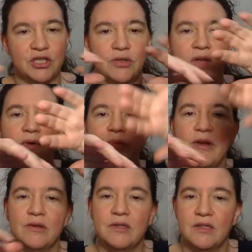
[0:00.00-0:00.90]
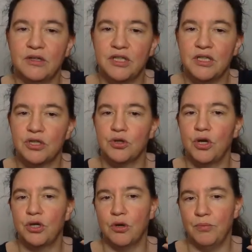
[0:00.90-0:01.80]
So they will be on, on
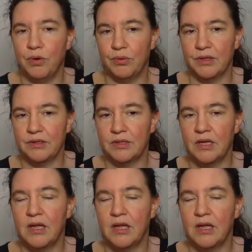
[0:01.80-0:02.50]
disjoint components.